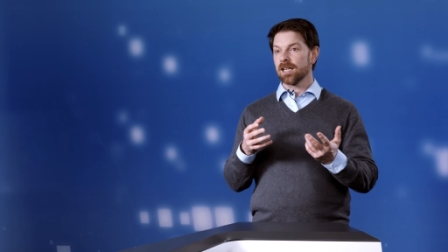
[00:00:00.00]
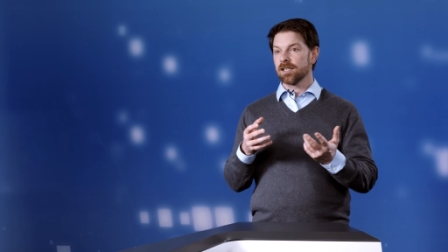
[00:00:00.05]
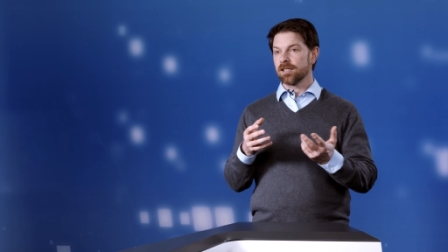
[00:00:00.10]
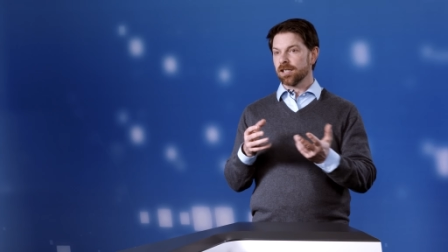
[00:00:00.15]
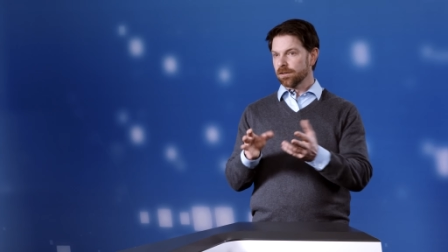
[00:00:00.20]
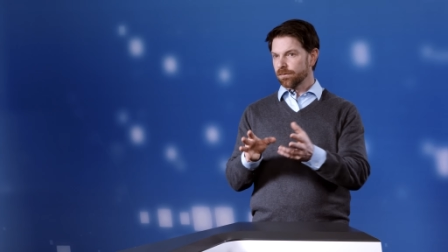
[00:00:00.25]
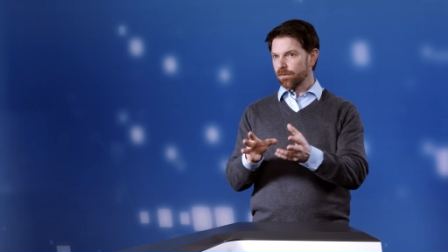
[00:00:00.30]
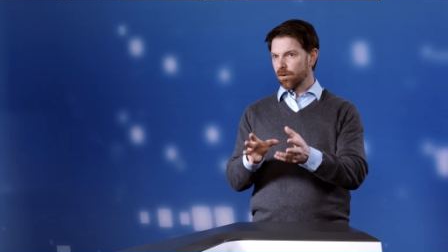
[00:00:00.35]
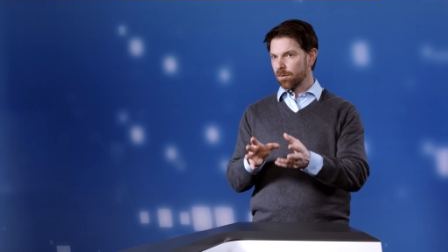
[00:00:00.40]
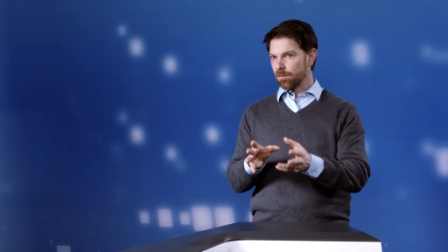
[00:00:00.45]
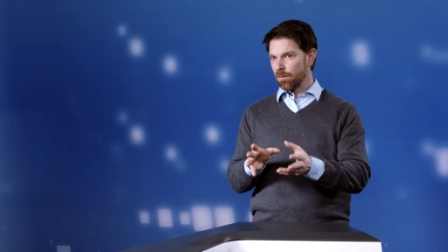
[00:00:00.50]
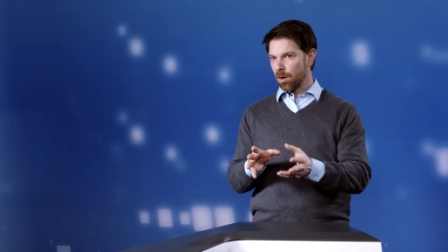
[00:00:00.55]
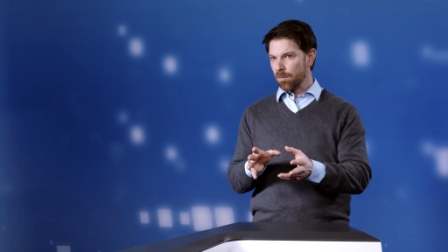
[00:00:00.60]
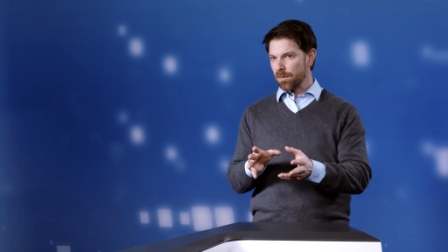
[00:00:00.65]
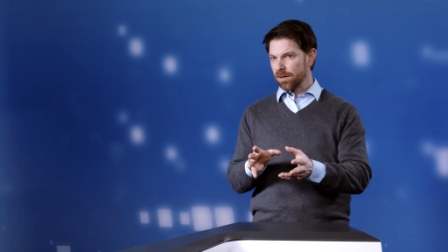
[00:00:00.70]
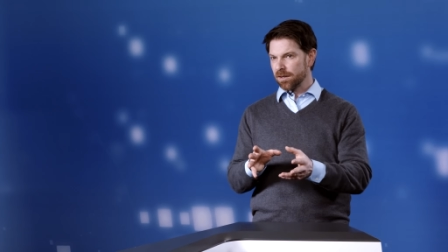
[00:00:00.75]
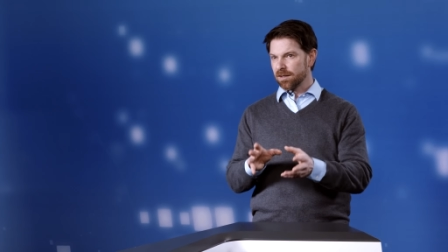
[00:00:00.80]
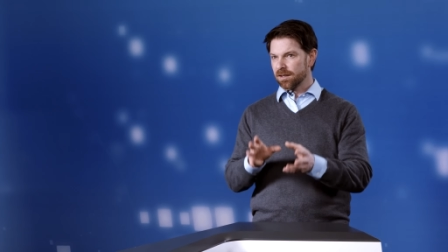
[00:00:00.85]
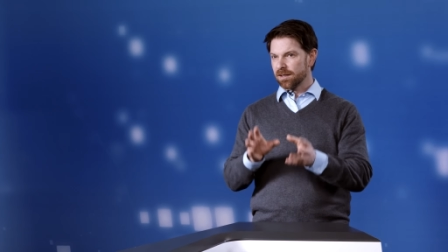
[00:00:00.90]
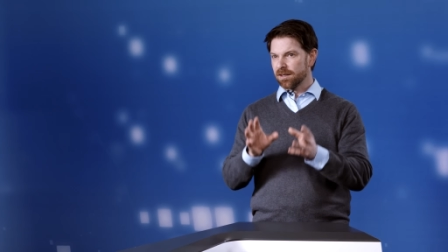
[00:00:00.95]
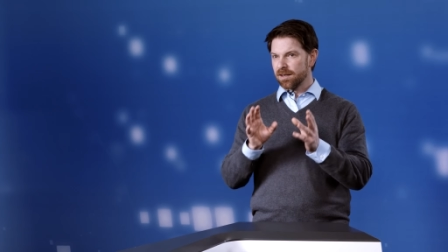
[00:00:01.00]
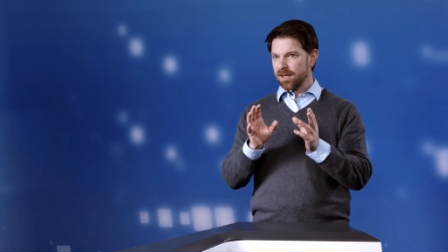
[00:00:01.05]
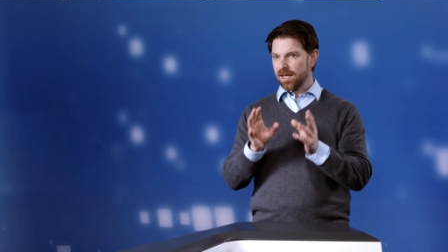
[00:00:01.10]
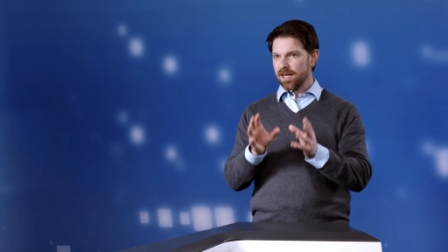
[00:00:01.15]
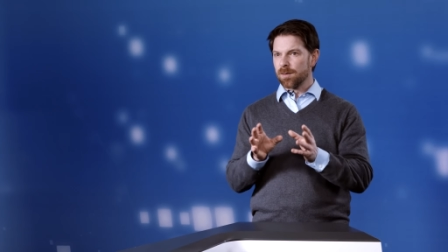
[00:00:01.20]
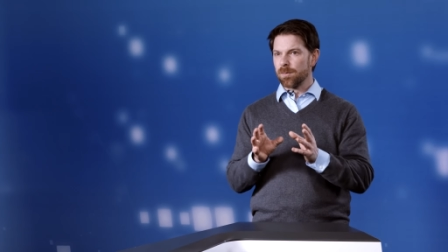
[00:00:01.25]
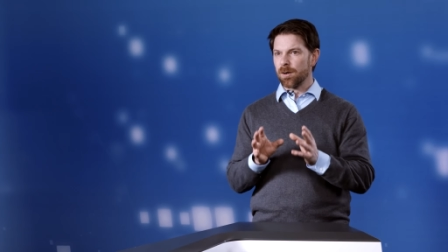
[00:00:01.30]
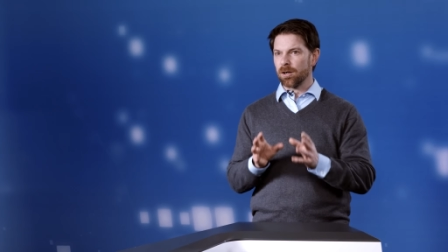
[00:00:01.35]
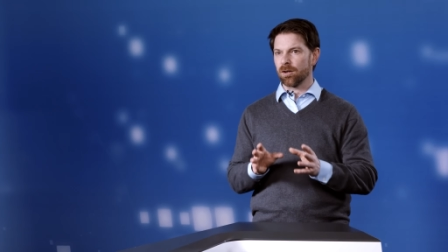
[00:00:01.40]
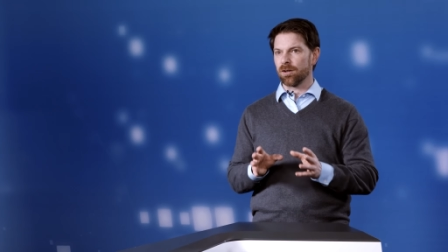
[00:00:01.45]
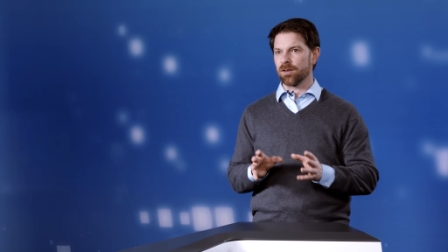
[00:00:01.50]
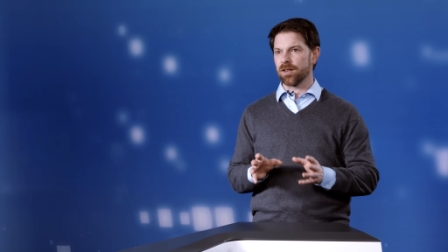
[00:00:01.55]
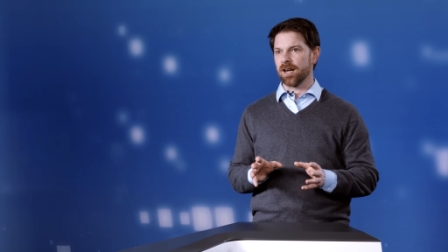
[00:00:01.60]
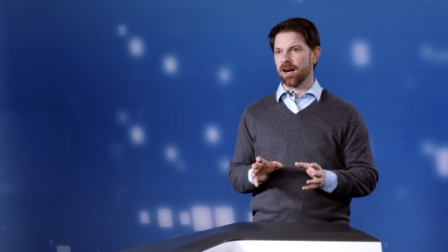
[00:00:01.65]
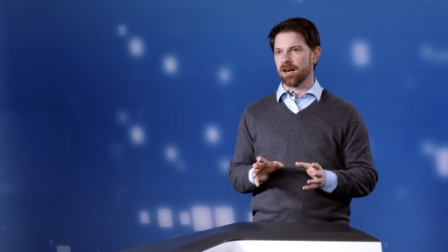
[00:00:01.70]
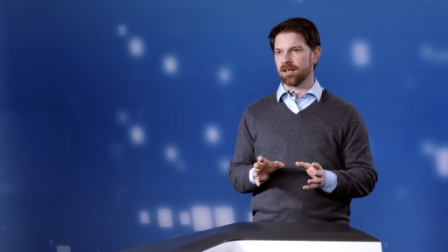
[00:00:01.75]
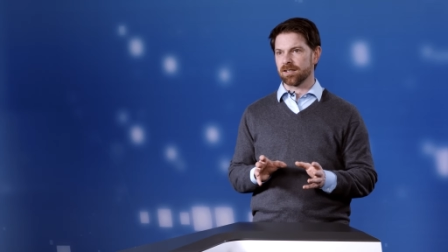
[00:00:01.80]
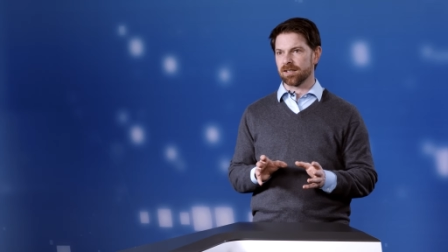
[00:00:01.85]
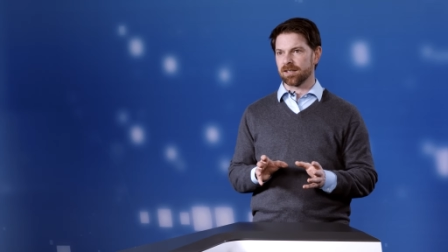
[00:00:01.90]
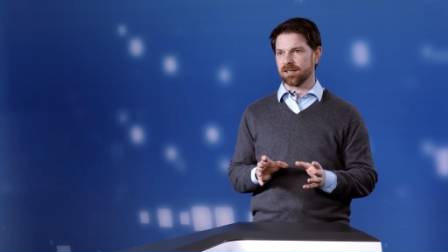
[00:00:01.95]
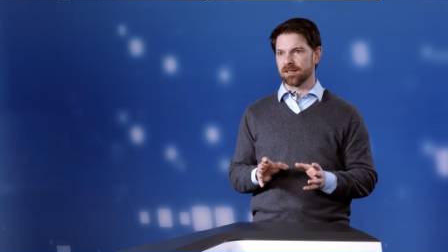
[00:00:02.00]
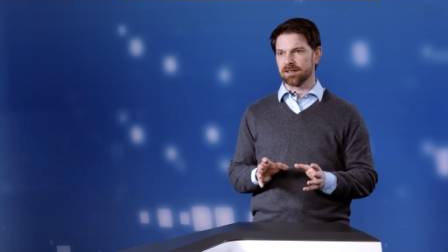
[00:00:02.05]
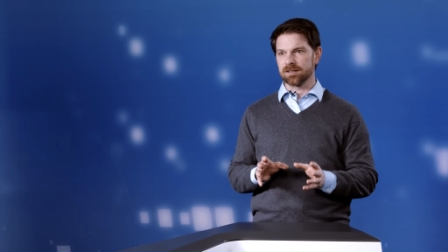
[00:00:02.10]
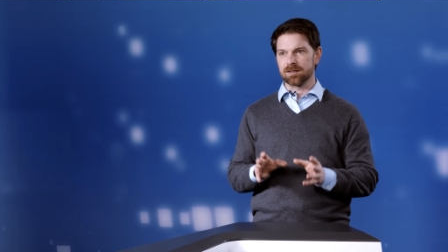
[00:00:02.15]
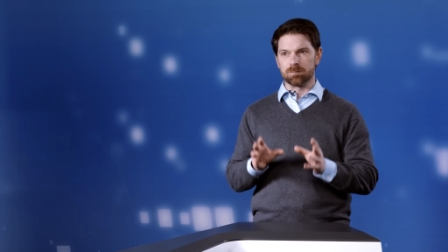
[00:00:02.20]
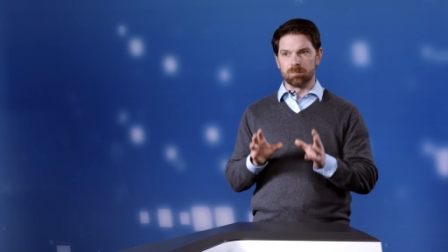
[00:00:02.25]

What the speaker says: Just for a moment, think about all the articles,